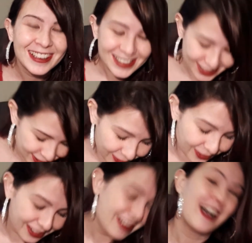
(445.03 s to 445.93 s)
So
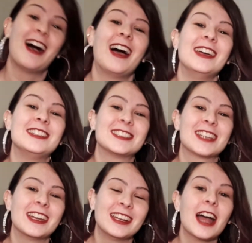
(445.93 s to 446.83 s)
I
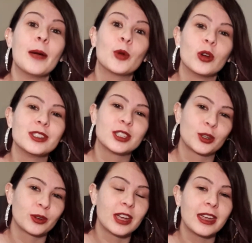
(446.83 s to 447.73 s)
decided I'm going to
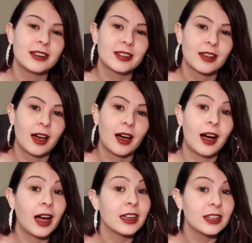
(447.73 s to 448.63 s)
create a
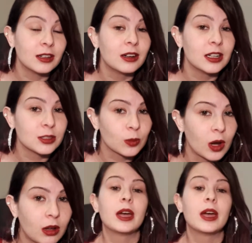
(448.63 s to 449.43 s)
high heel as well.